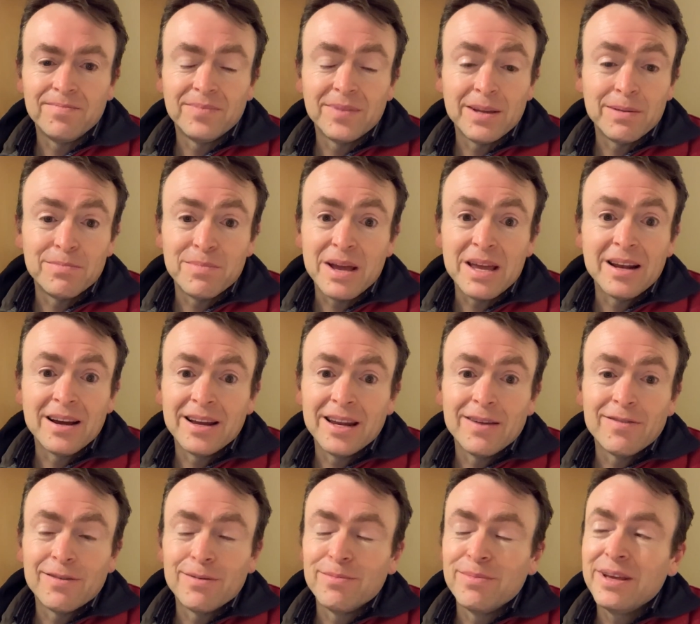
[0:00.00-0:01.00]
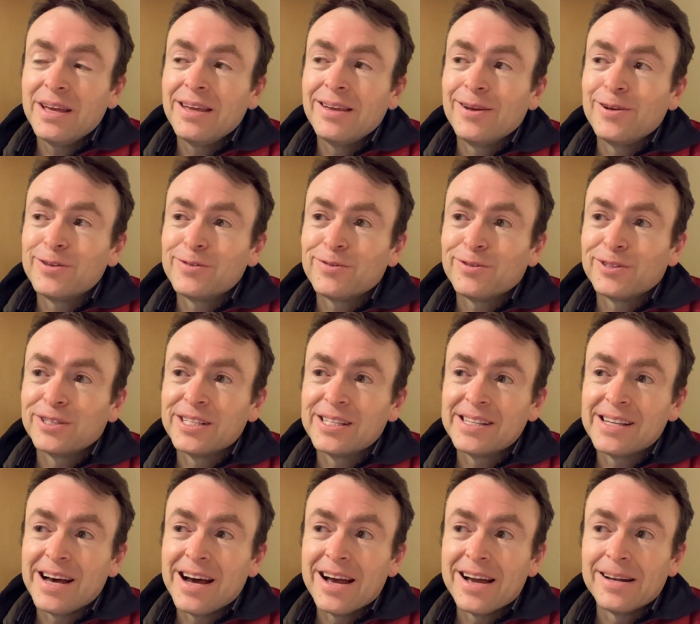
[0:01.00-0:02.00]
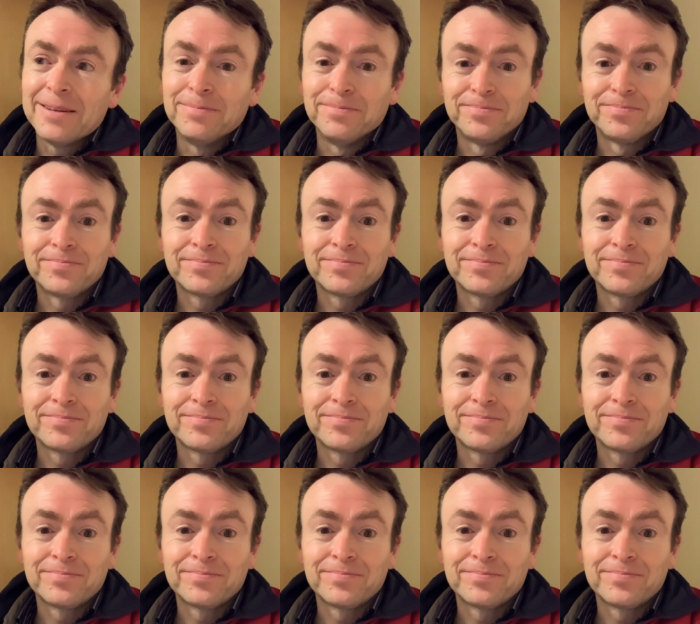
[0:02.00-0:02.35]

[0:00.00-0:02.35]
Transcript: It may not even be a useful design.